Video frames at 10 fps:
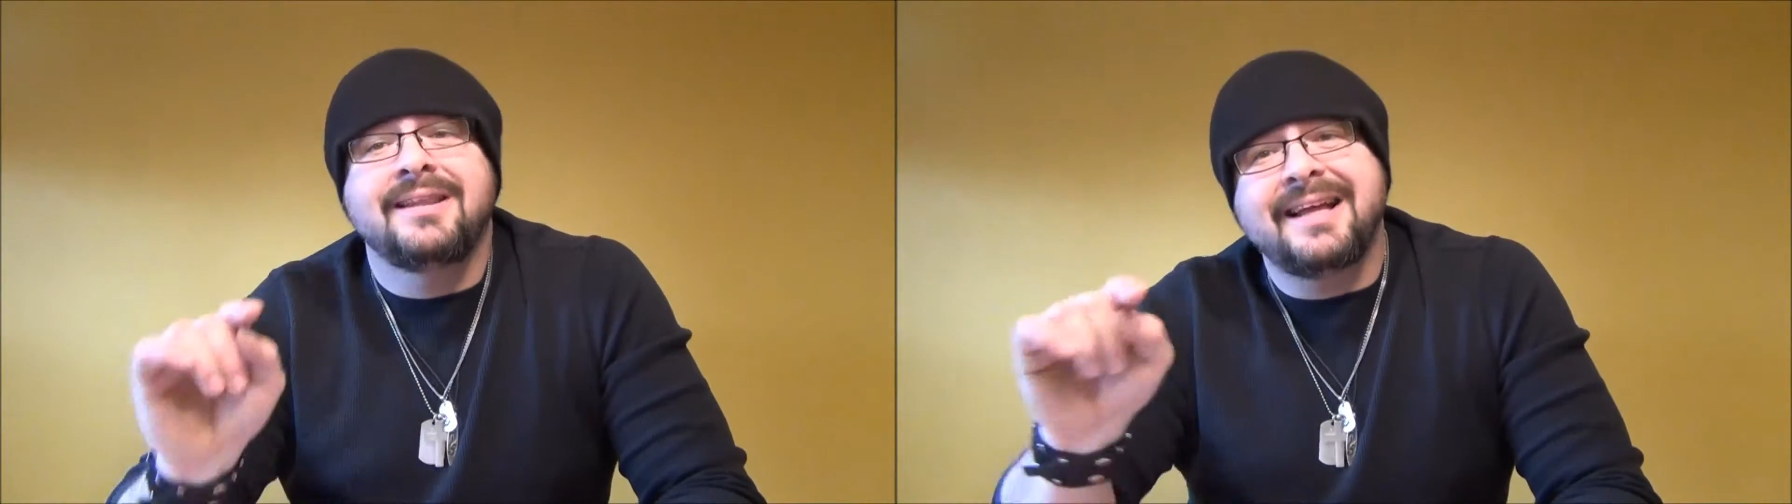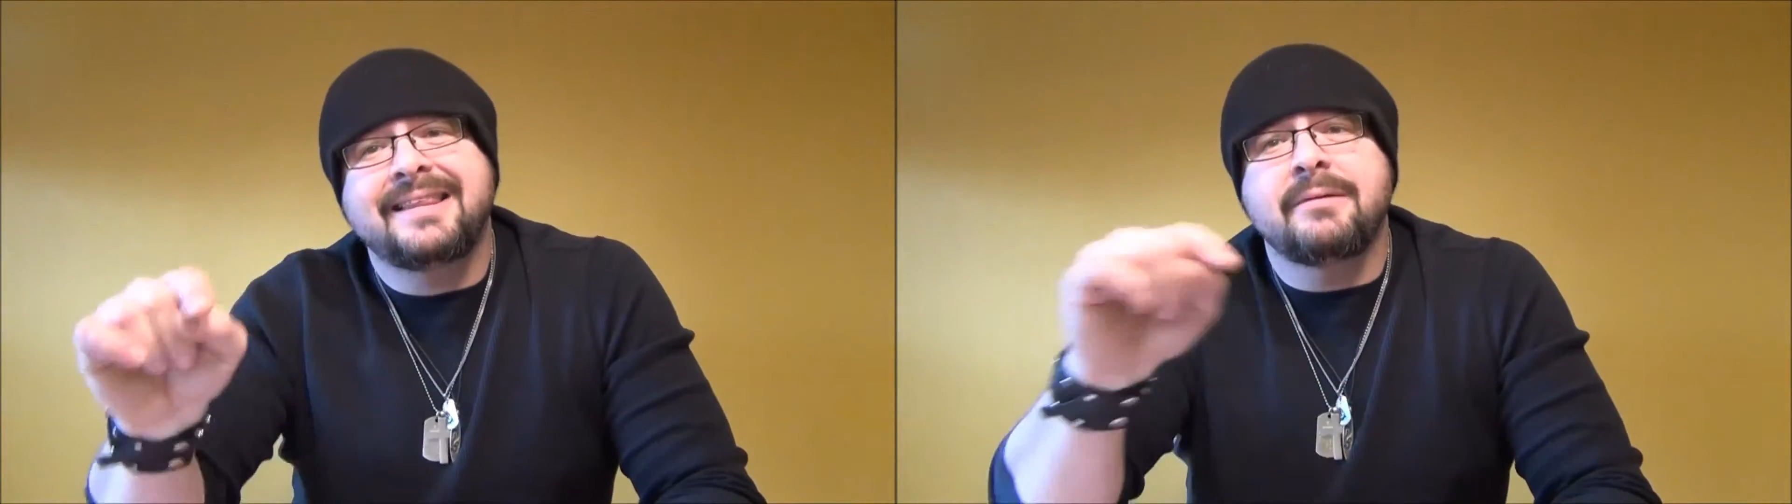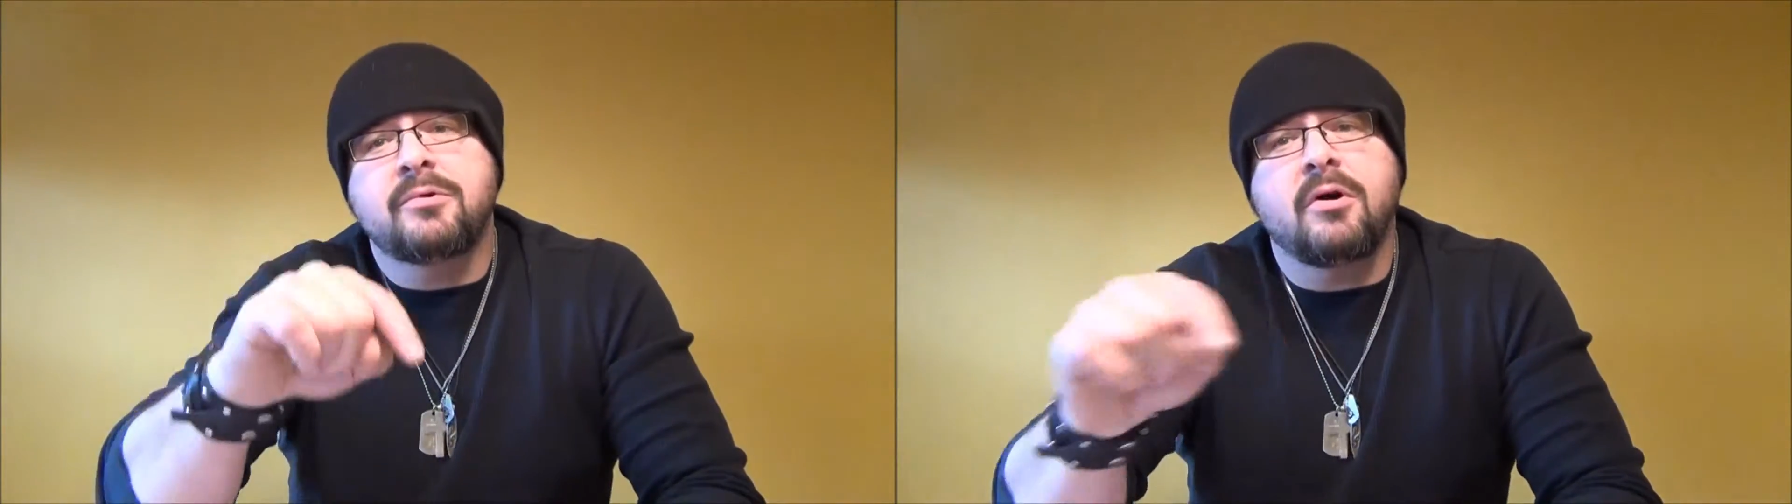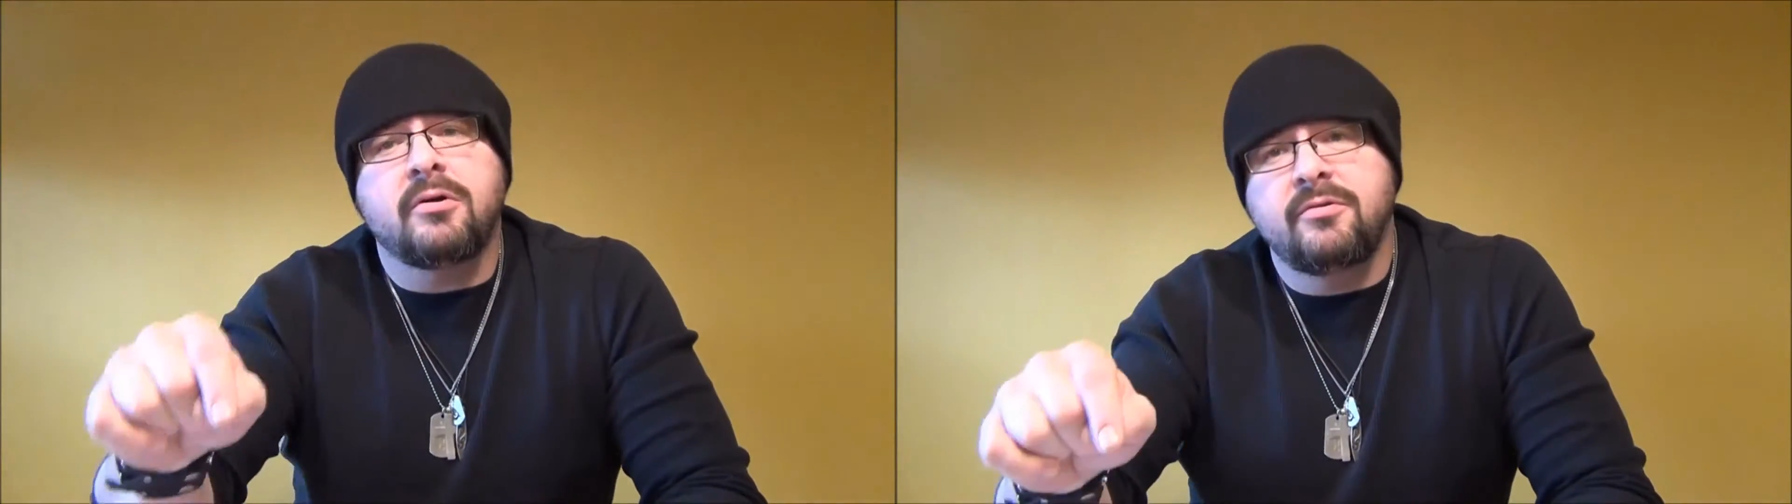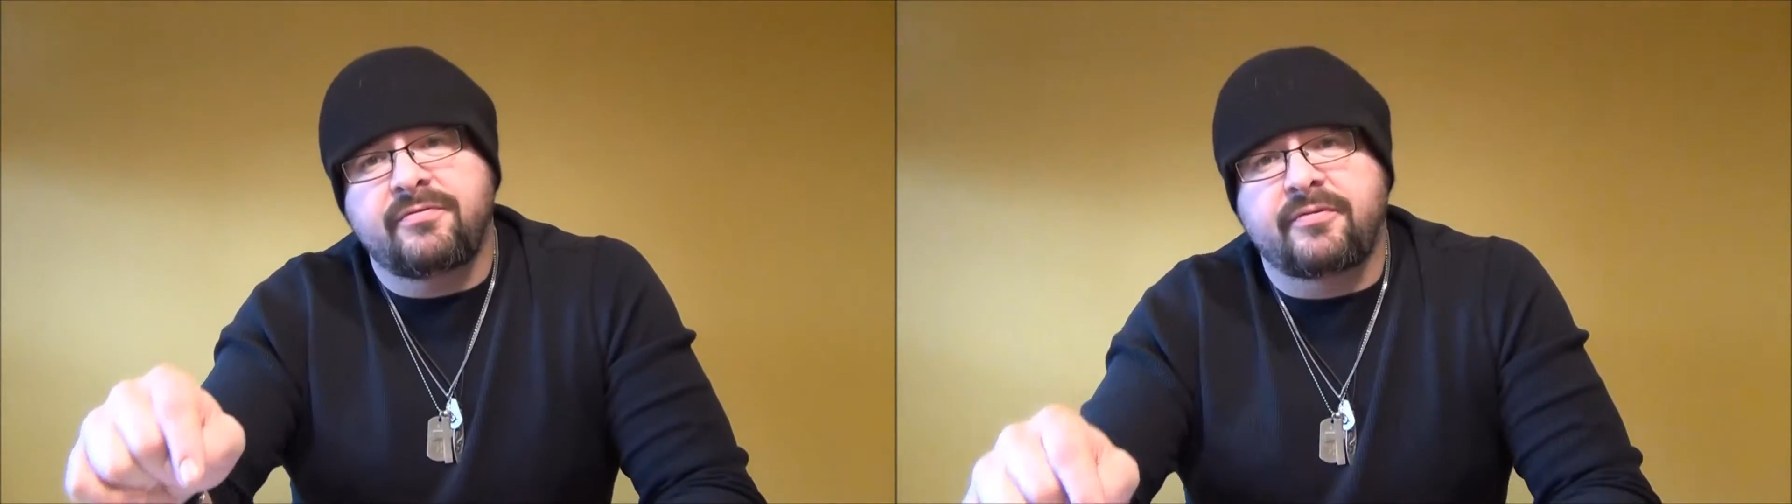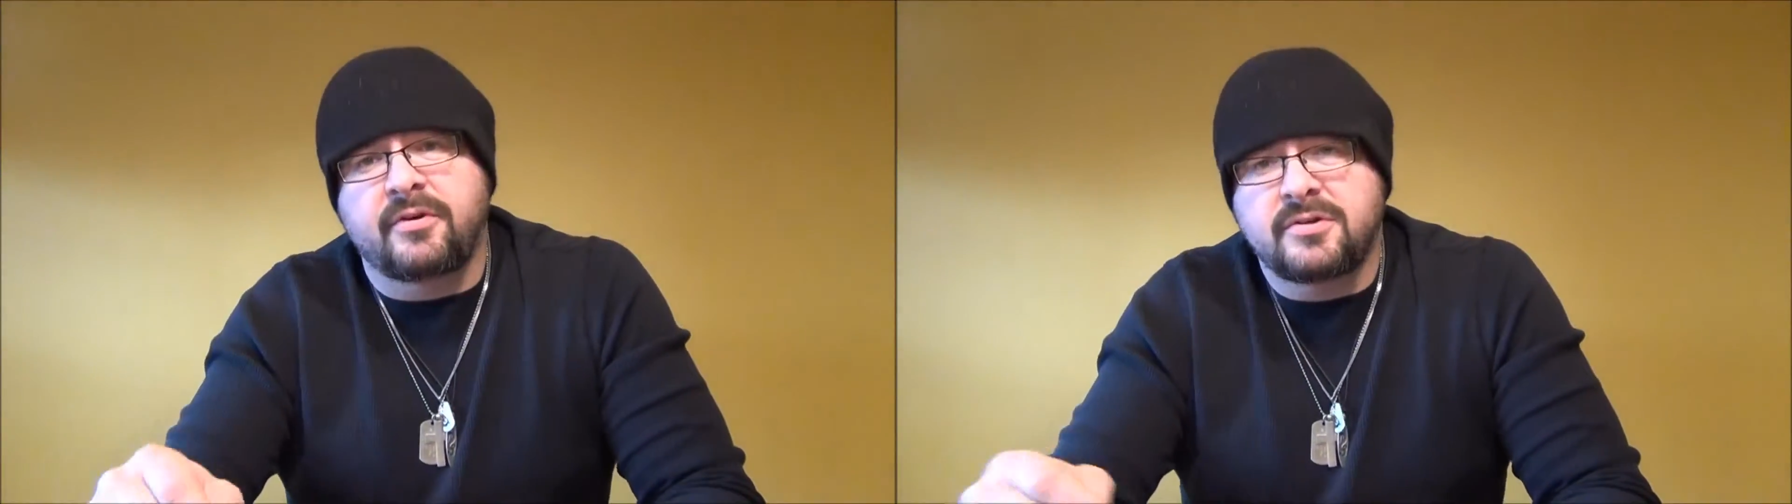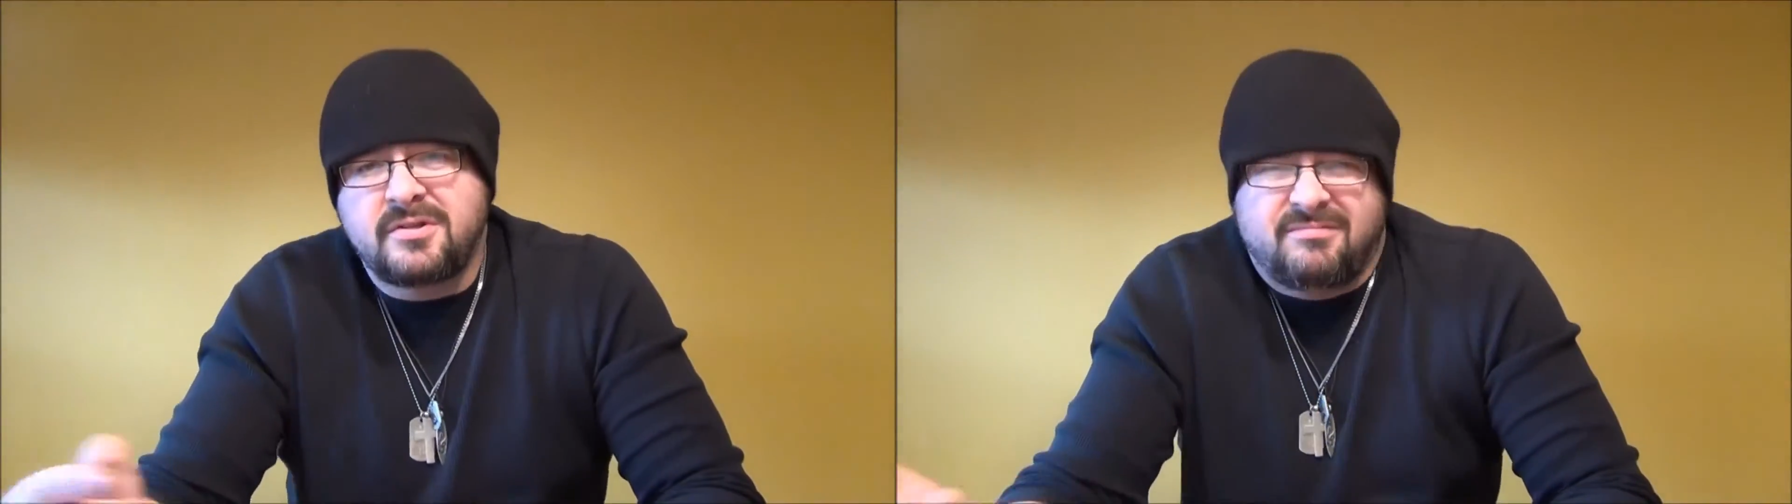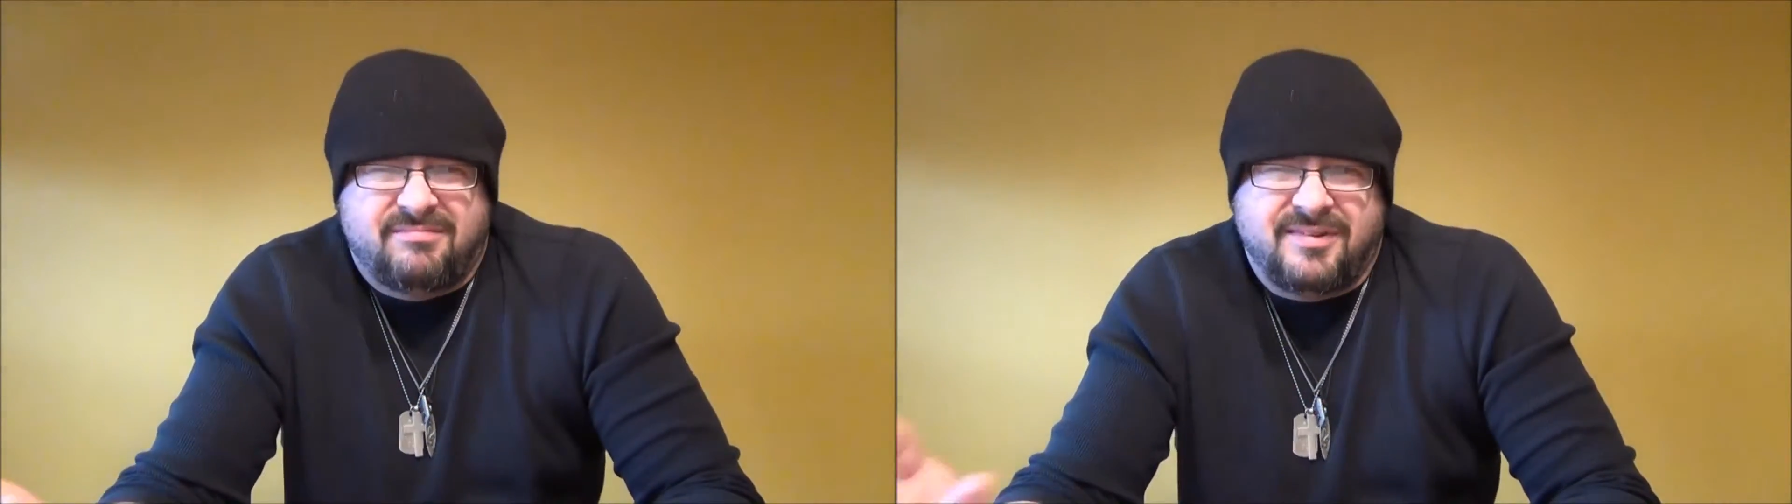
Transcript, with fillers: let them call you first.